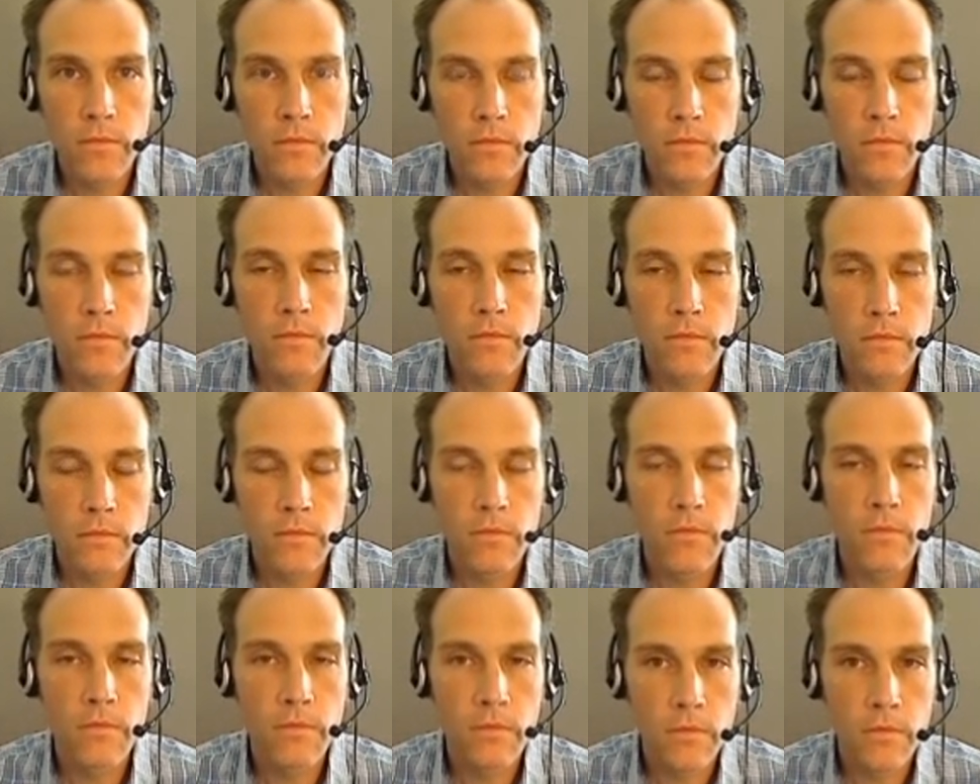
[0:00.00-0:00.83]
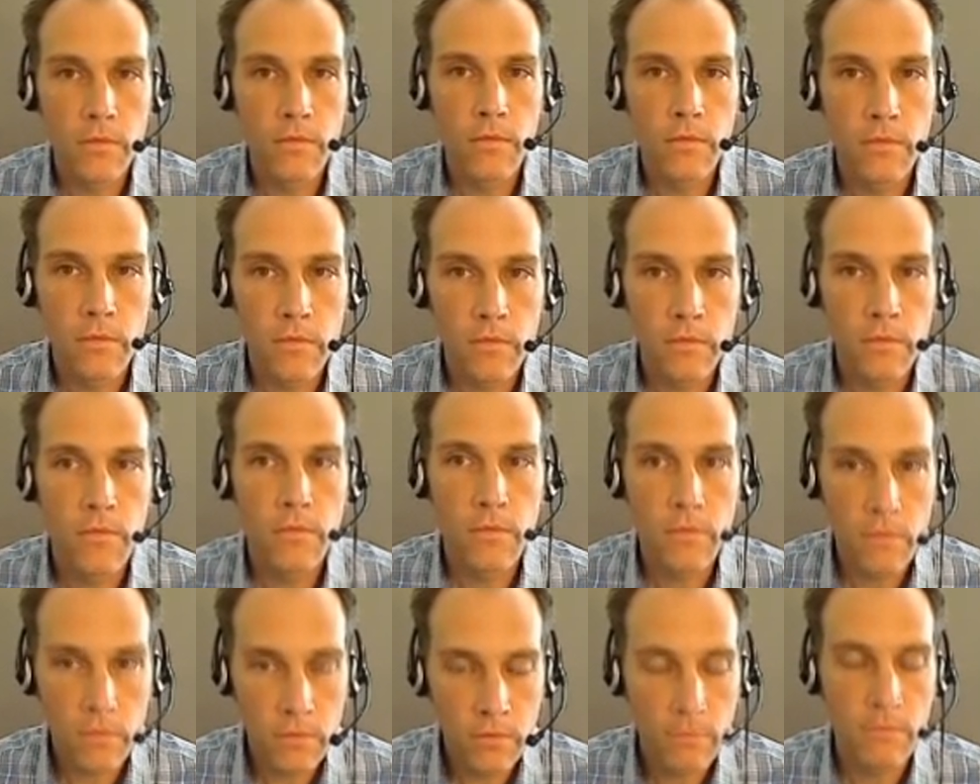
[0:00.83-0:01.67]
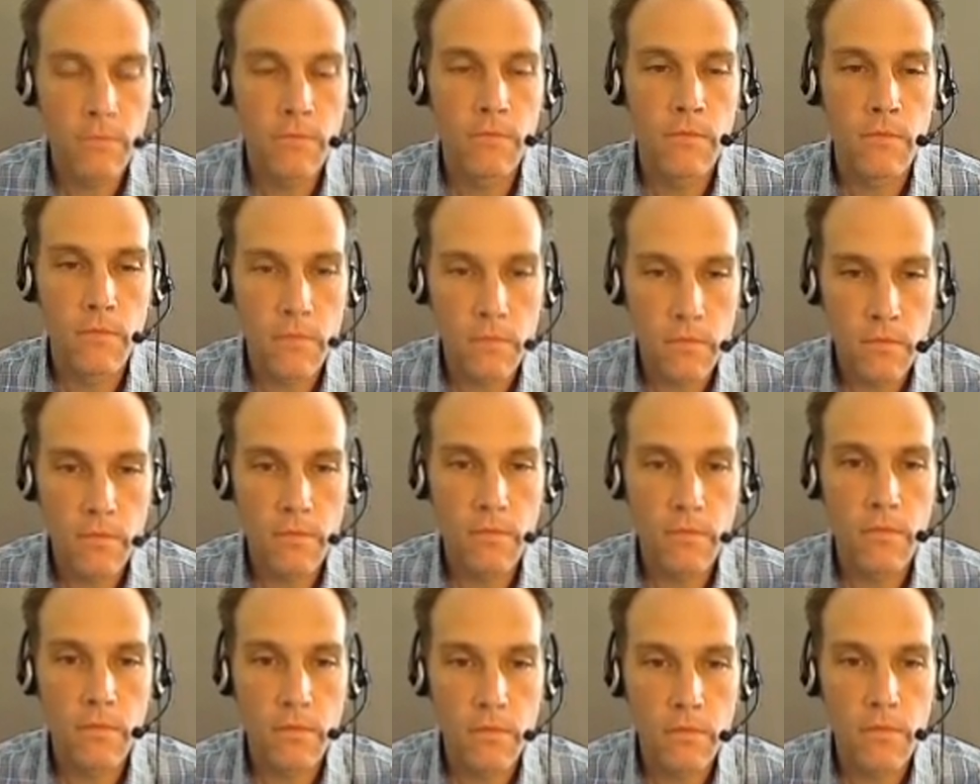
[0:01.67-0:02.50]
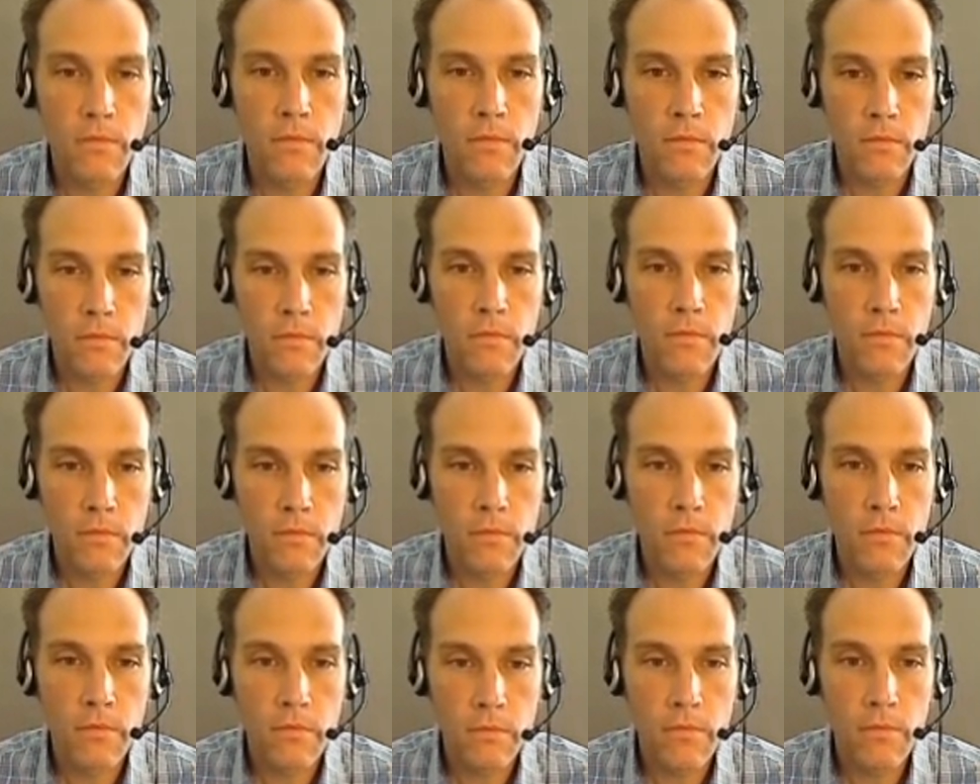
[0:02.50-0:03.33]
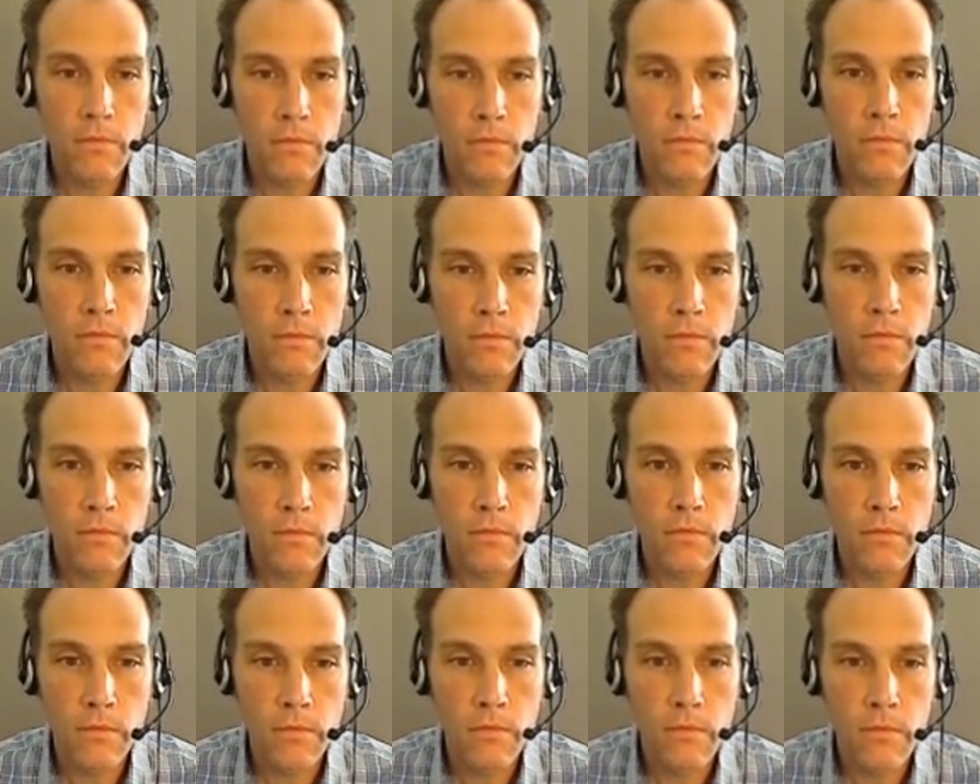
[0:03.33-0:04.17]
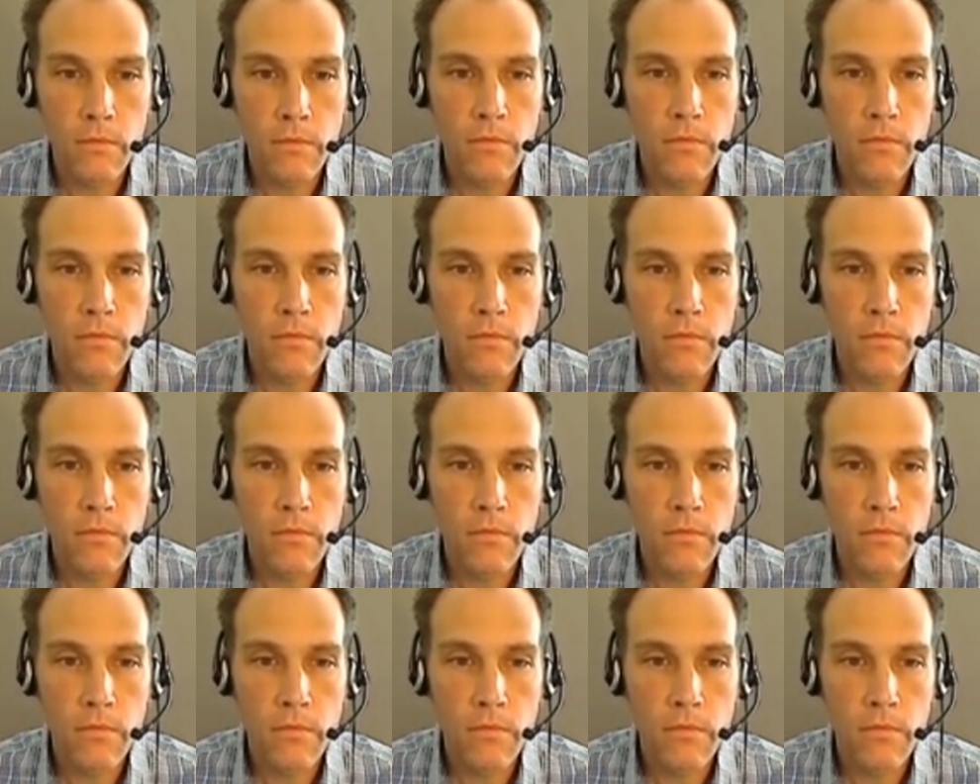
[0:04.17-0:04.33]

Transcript: The person shown says nothing.